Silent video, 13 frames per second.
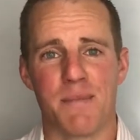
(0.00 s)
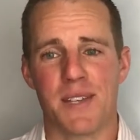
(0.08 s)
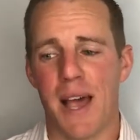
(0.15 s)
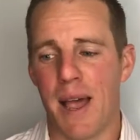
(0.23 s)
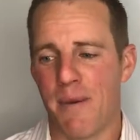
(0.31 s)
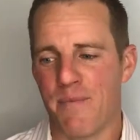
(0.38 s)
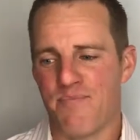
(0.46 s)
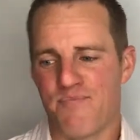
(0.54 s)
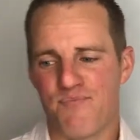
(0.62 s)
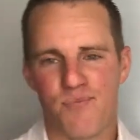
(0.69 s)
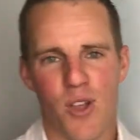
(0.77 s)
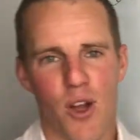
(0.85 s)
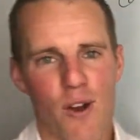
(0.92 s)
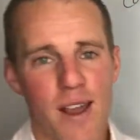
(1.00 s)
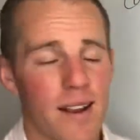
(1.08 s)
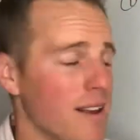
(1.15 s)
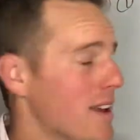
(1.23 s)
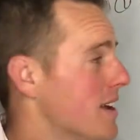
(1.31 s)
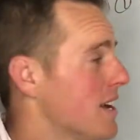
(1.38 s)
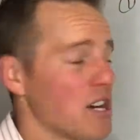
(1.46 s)
time. All right?
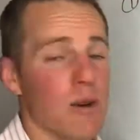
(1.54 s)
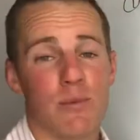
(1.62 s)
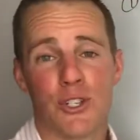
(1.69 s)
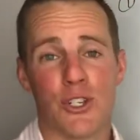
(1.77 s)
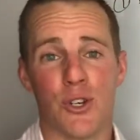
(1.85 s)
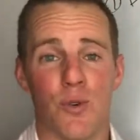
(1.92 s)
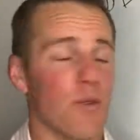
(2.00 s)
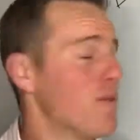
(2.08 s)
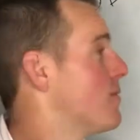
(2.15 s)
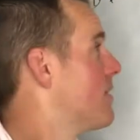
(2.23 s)
Number 2,